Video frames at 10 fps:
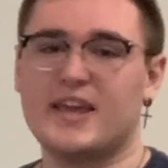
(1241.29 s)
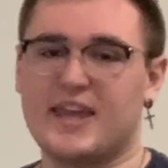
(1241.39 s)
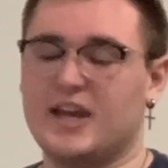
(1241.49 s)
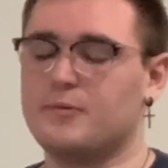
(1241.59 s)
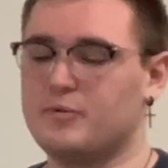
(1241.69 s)

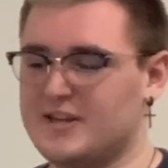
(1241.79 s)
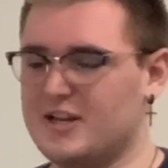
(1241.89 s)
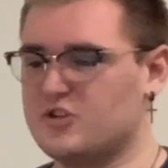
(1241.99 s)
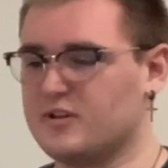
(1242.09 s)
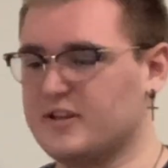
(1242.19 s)
can
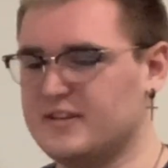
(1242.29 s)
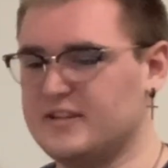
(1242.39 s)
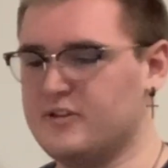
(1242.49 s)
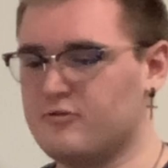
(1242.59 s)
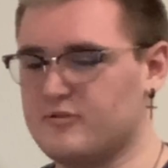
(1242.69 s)
potentially
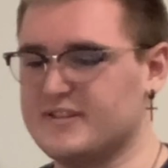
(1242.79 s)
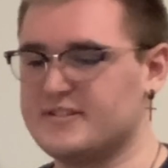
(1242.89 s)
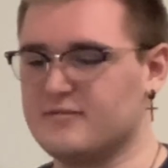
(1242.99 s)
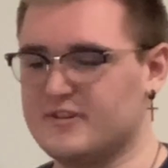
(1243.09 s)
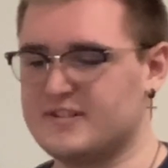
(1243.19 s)
decrease
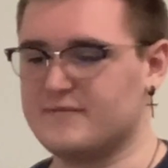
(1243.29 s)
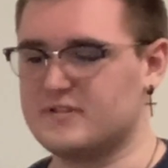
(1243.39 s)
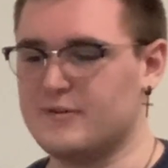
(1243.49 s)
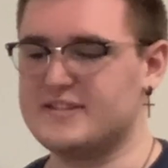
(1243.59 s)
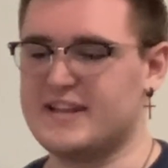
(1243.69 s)
the risk of
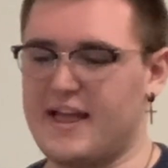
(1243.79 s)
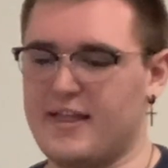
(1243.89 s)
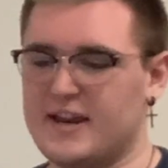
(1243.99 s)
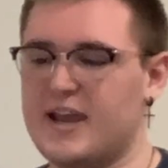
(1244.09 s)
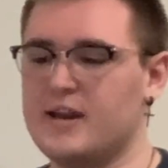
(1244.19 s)

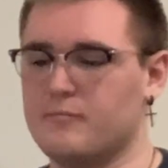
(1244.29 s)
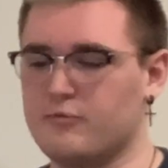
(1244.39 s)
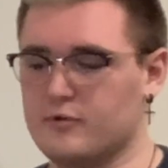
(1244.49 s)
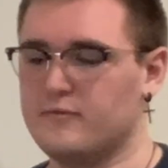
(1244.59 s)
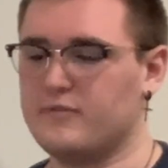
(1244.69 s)
suicidality and
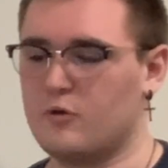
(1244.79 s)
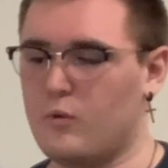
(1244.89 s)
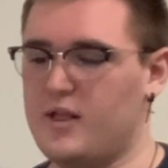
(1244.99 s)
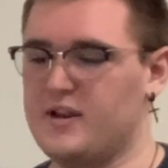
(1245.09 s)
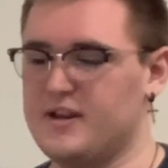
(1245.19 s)
improve the
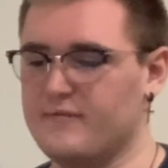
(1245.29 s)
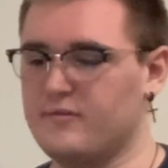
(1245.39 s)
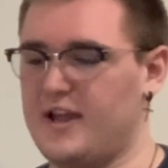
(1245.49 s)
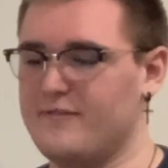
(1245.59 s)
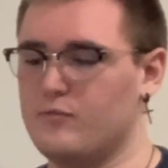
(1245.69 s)
quality of
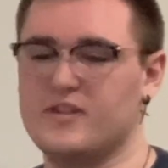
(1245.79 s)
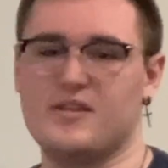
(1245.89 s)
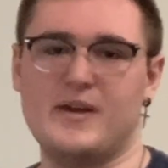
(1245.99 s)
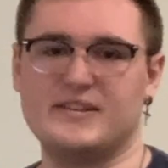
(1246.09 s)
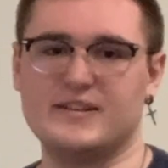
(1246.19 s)
life with a
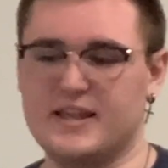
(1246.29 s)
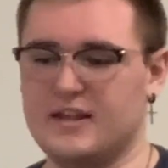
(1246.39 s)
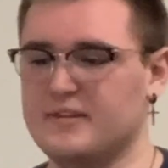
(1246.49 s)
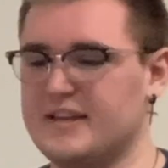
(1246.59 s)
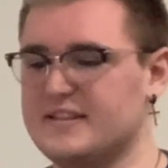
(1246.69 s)
mental
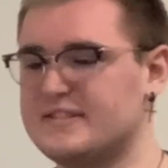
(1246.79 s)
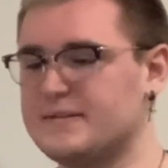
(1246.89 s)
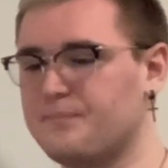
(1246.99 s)
illness.